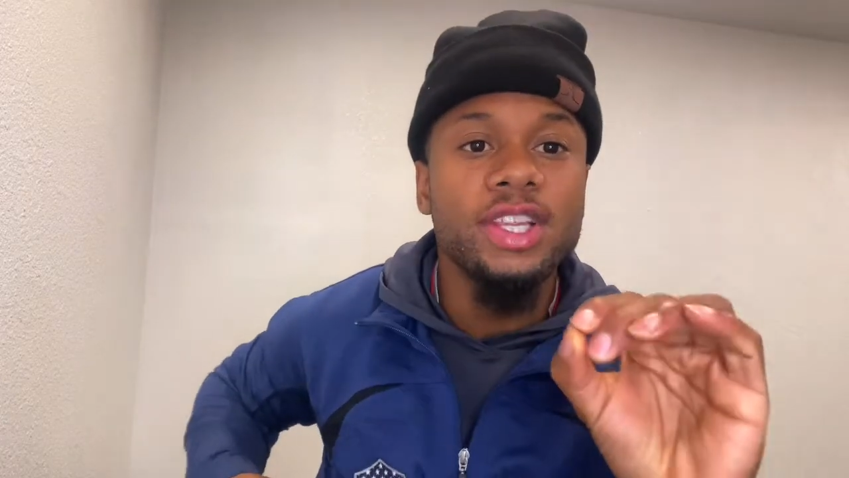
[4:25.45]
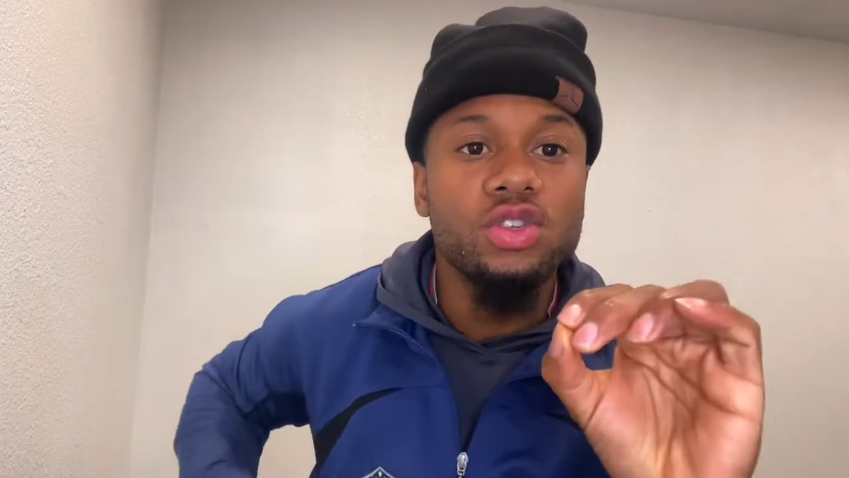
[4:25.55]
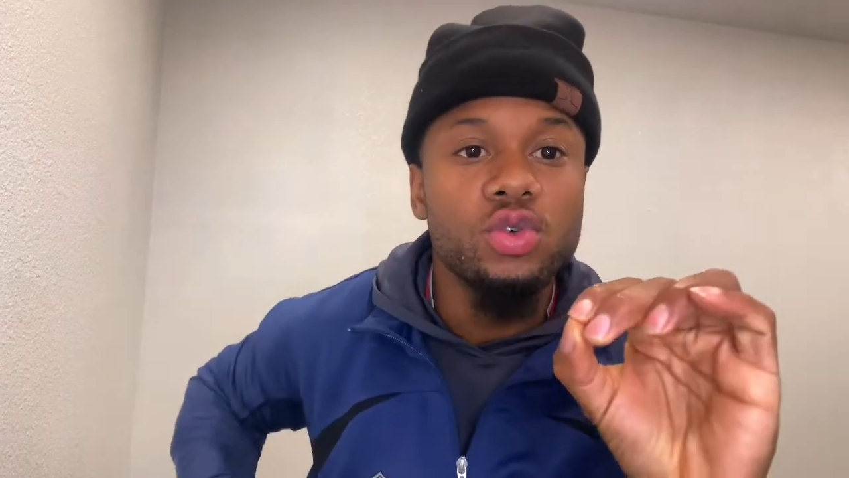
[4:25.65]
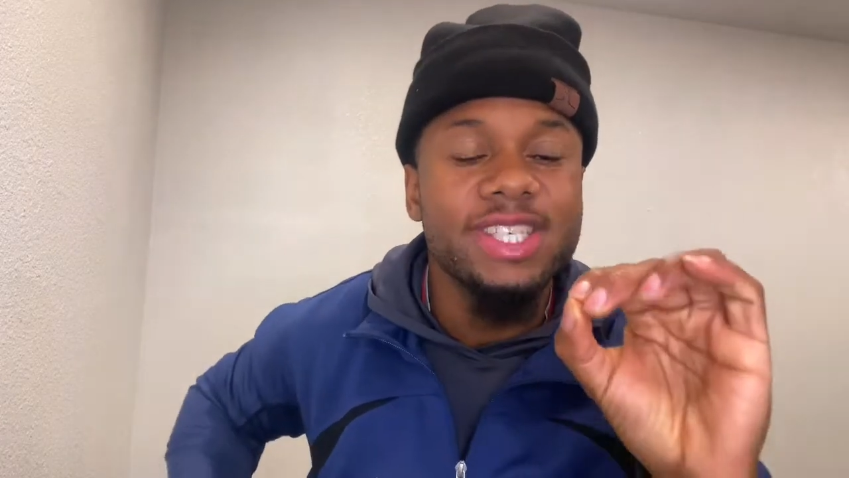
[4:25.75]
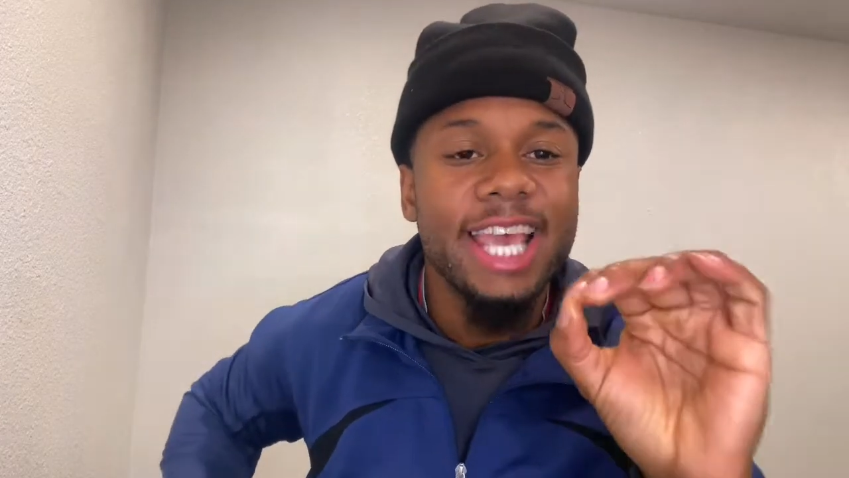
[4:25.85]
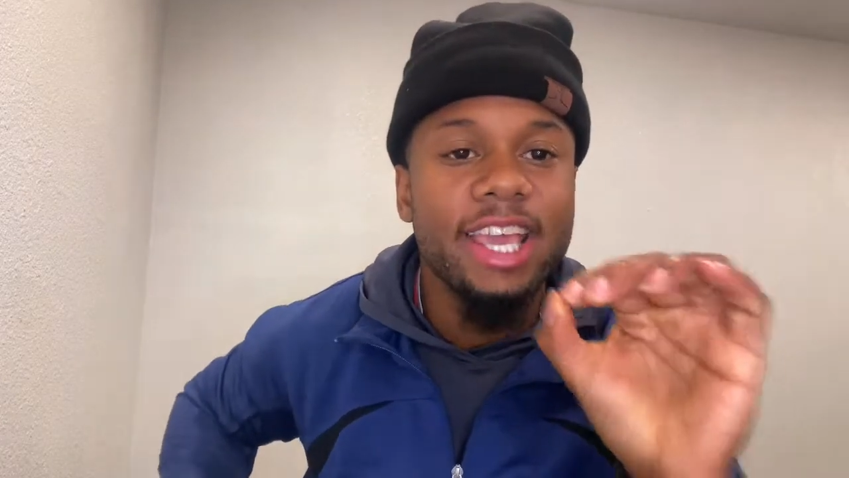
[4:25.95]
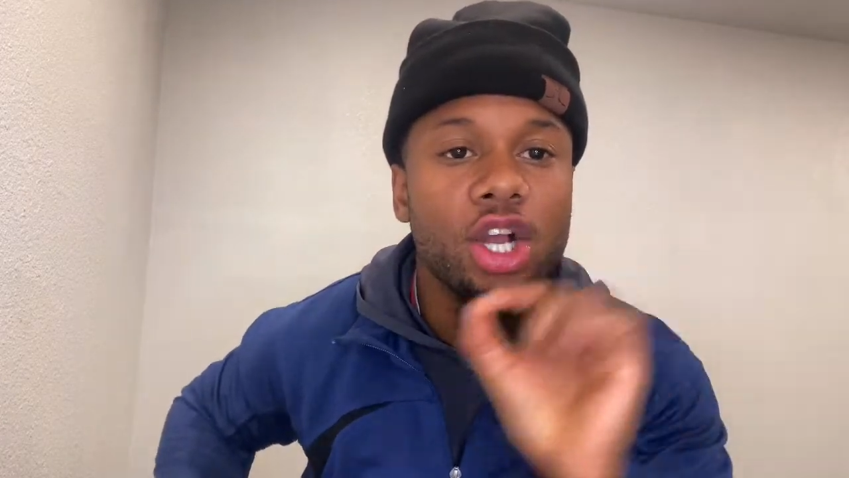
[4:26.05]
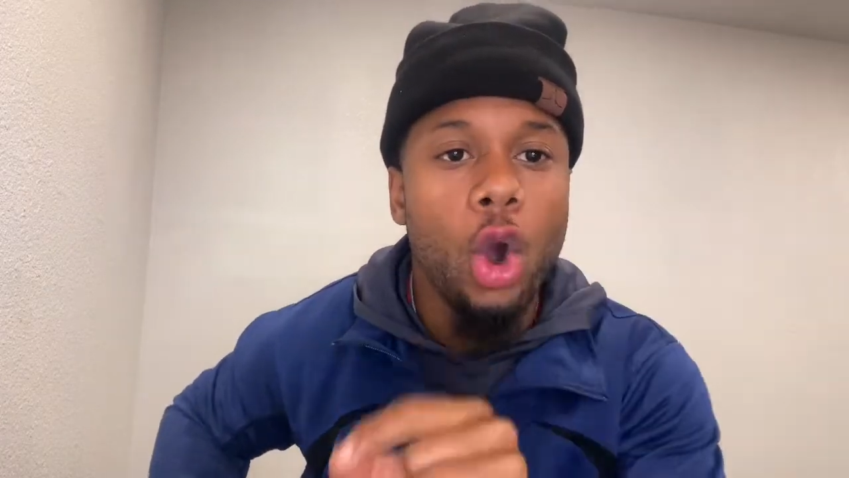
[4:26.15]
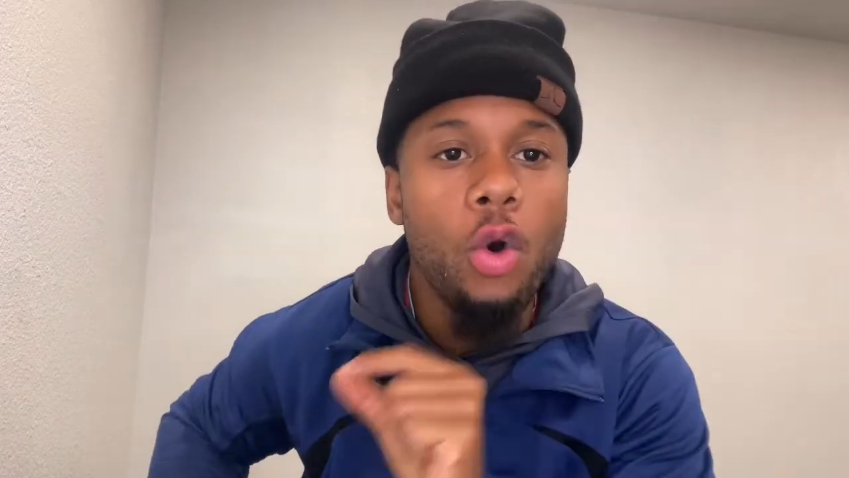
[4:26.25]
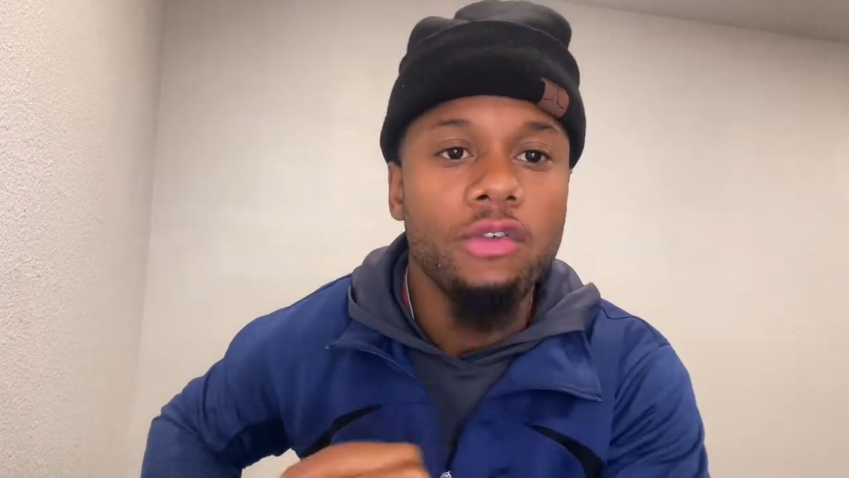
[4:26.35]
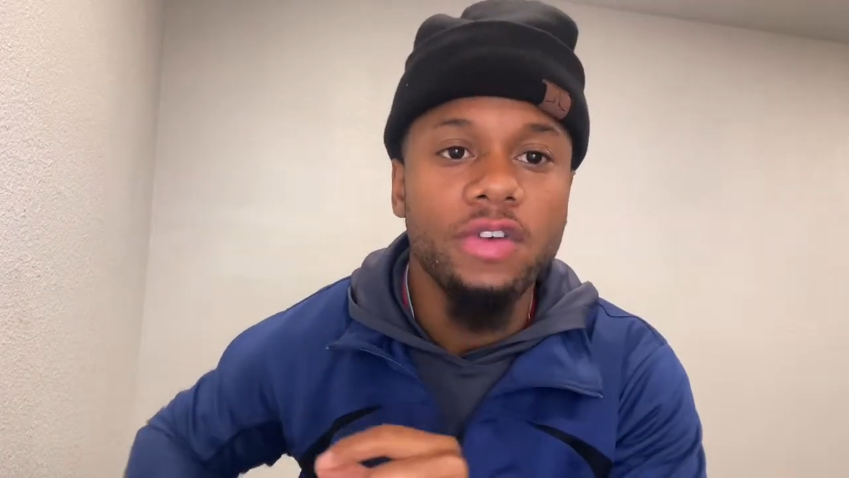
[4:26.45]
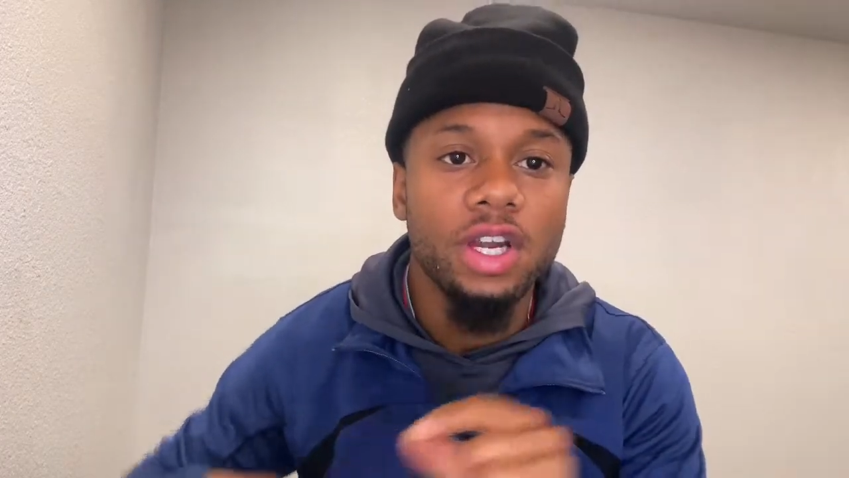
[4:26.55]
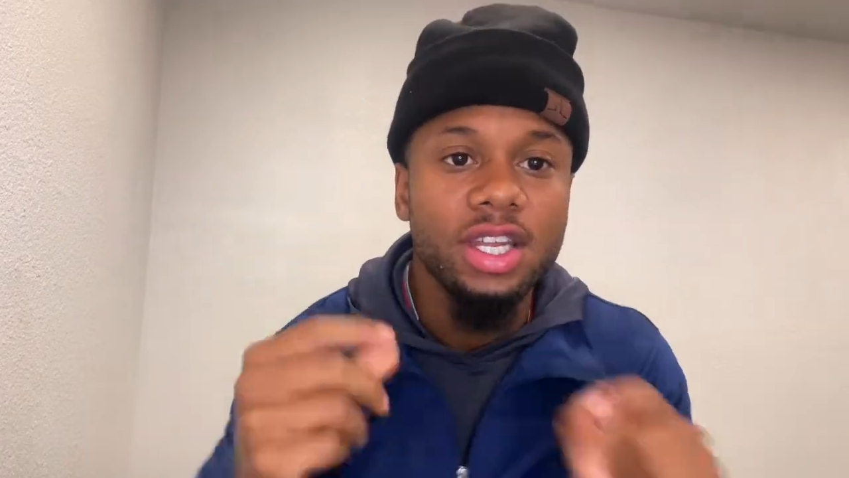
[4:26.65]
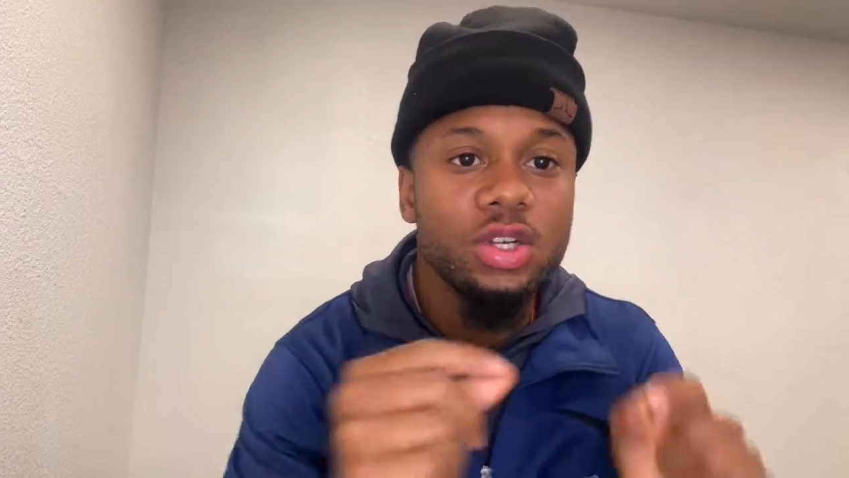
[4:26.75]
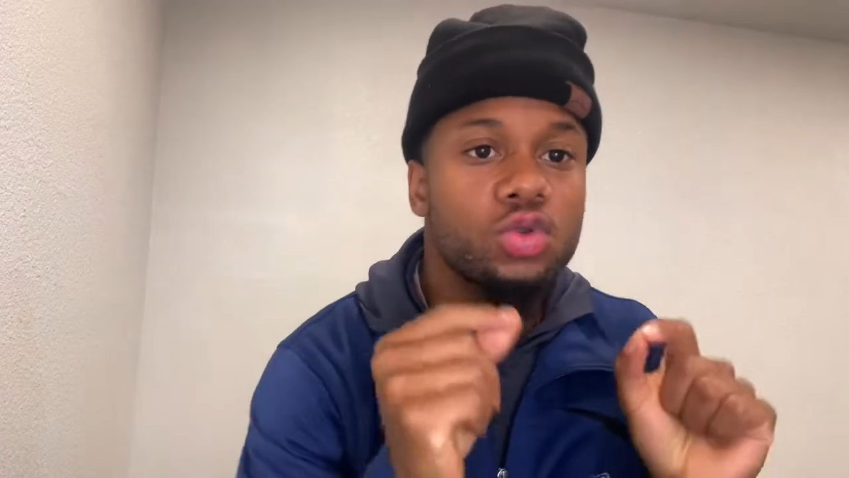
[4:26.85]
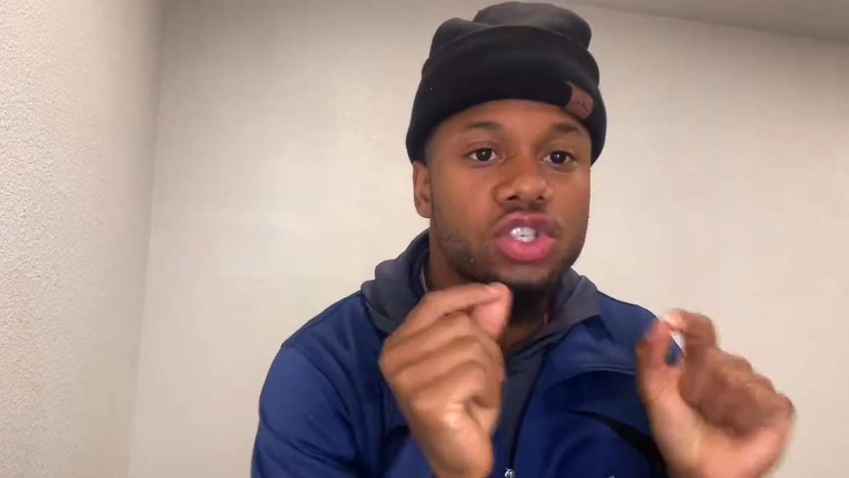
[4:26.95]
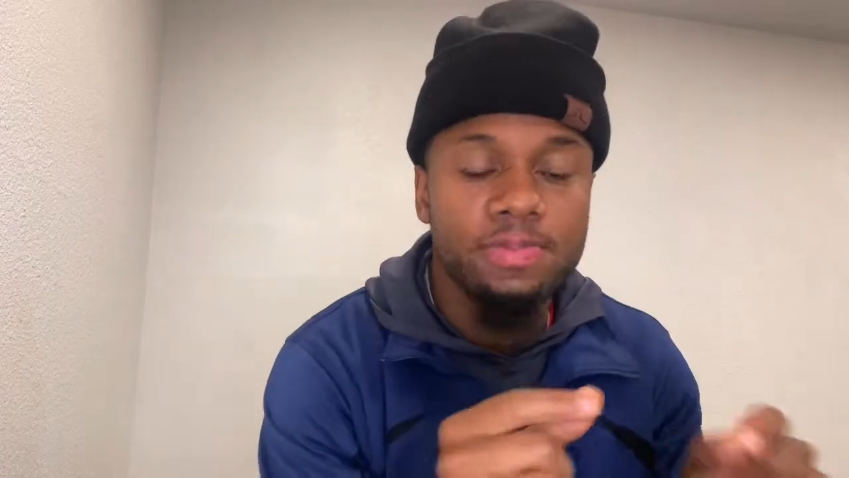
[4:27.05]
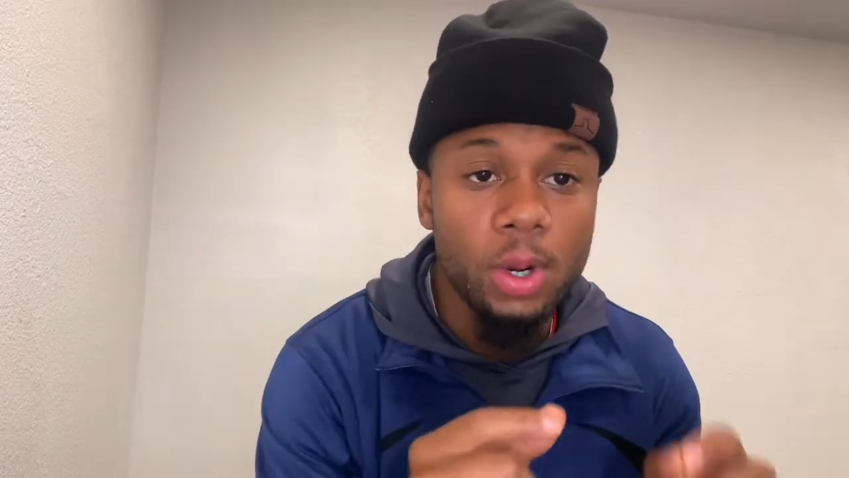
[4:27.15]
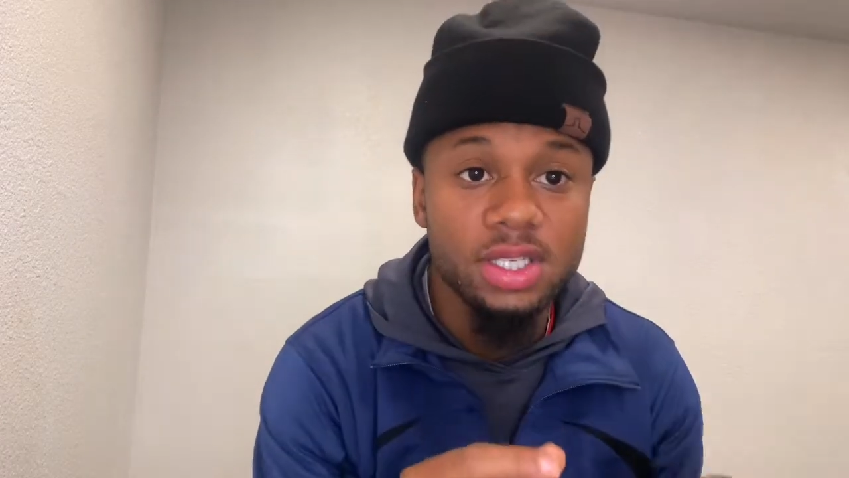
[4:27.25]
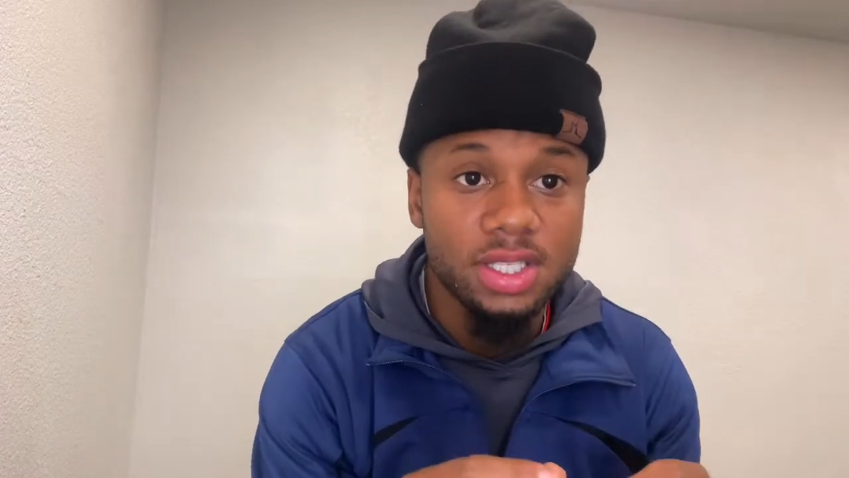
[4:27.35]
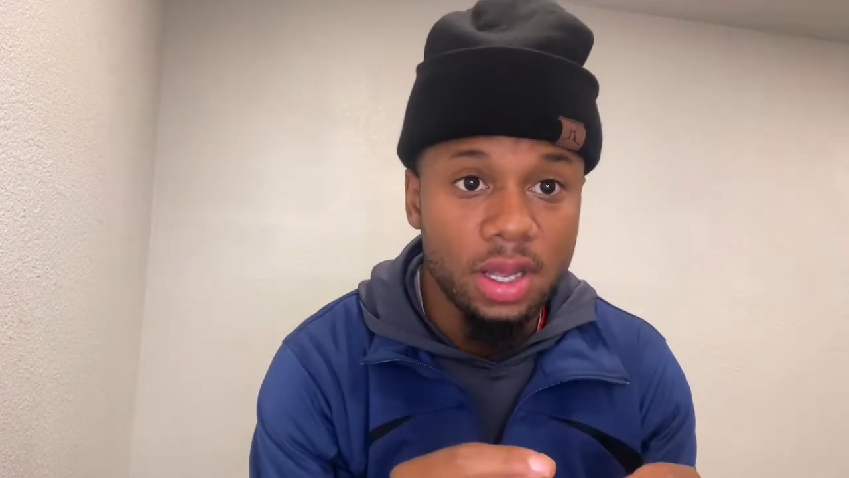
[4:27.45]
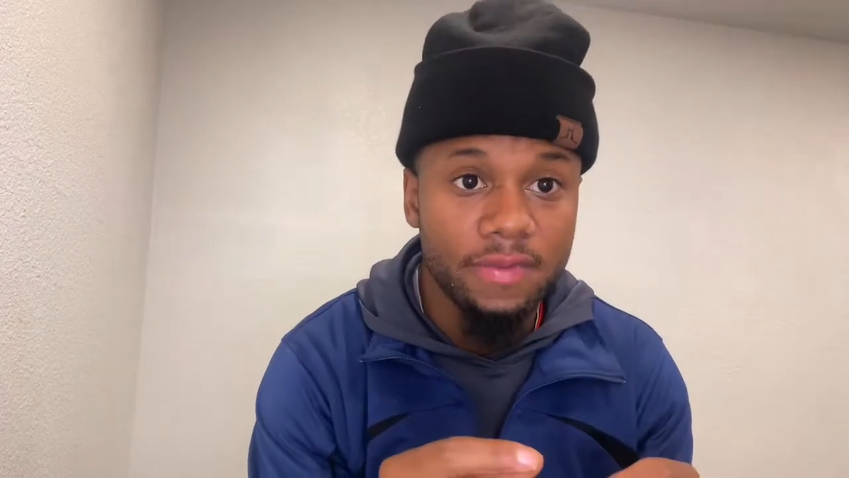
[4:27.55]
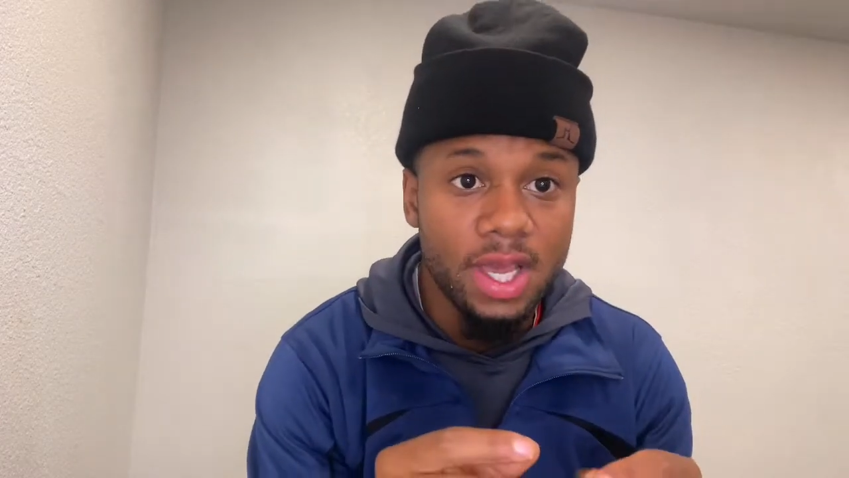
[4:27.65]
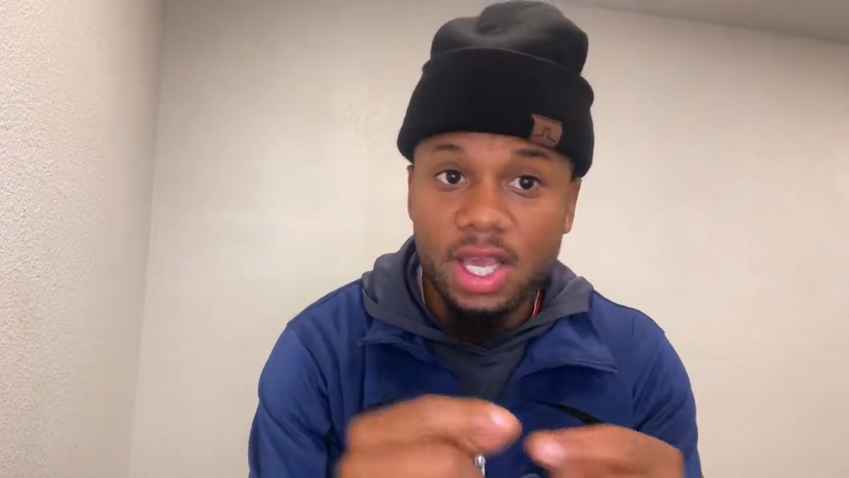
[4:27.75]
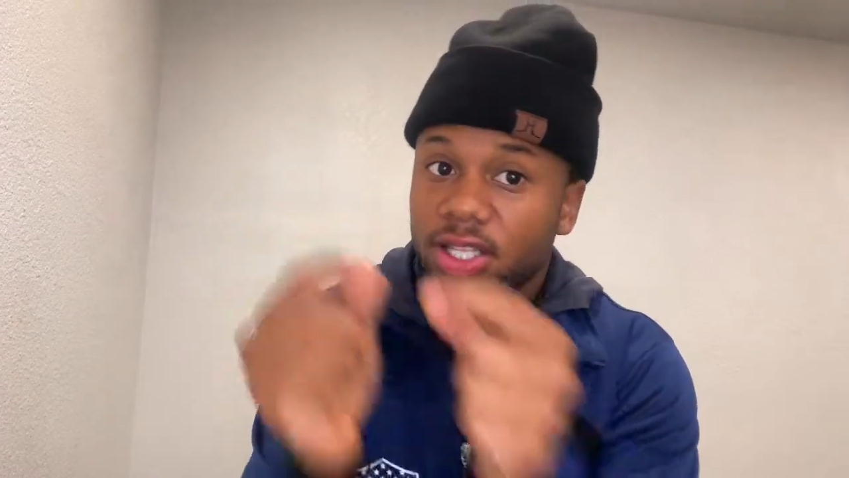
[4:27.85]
to say covert little smart stuff